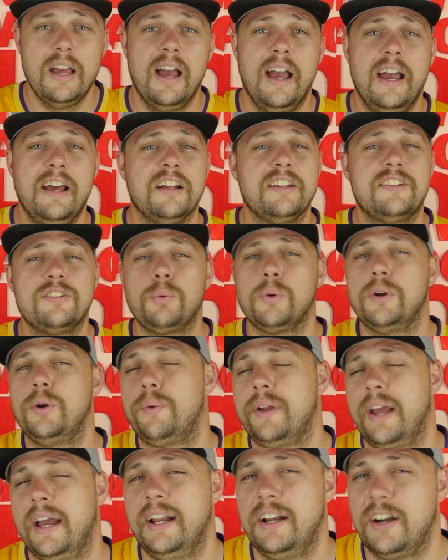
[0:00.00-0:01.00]
And I just want to
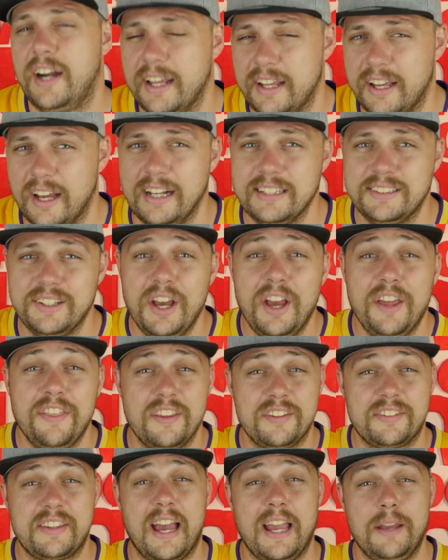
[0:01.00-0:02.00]
reiterate, guys,
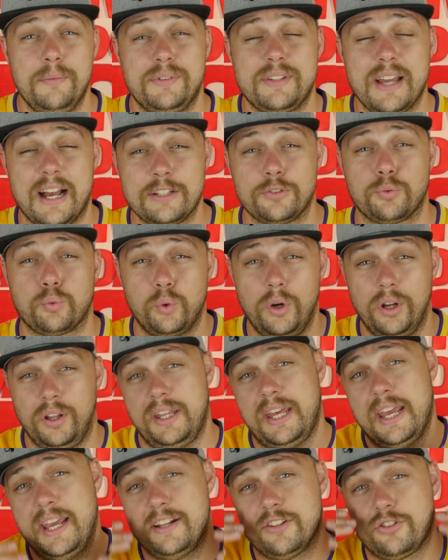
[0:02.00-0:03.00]
this game does really
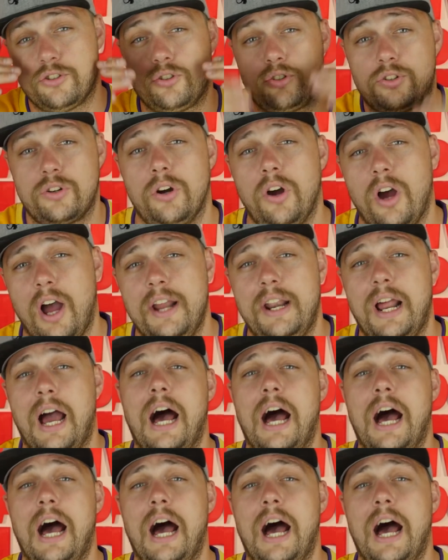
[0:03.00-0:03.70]
hit its stride